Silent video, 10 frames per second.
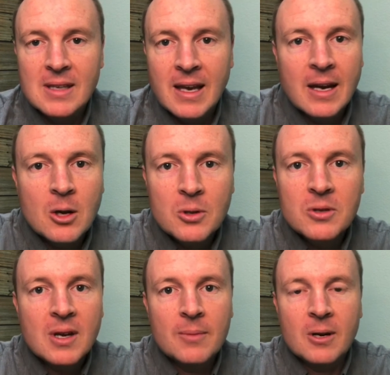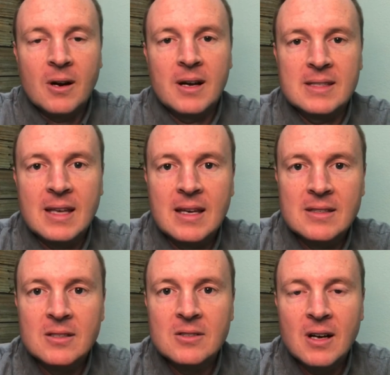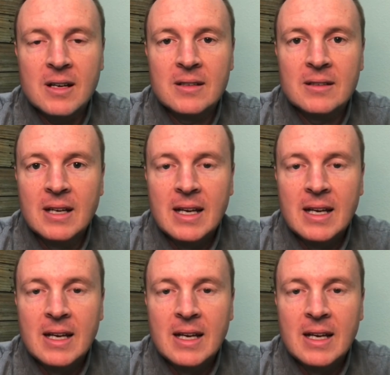And I know you come across that as you try to